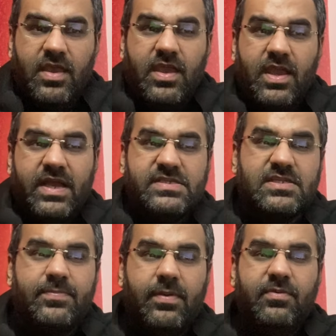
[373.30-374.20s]
Hey guys,
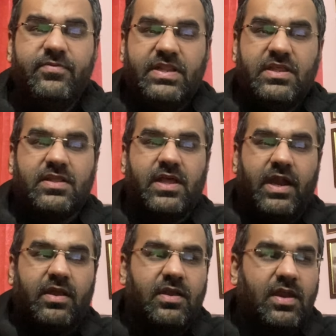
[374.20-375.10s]
remember one thing
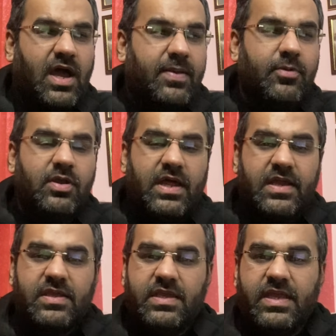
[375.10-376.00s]
that I'm not
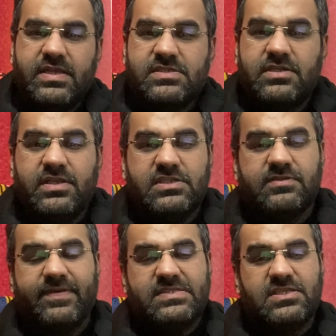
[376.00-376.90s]
against these
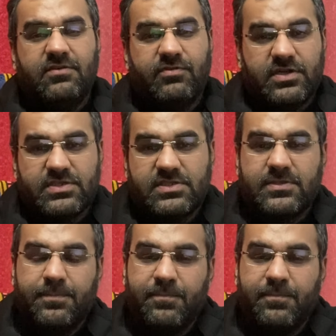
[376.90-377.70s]
fancy words.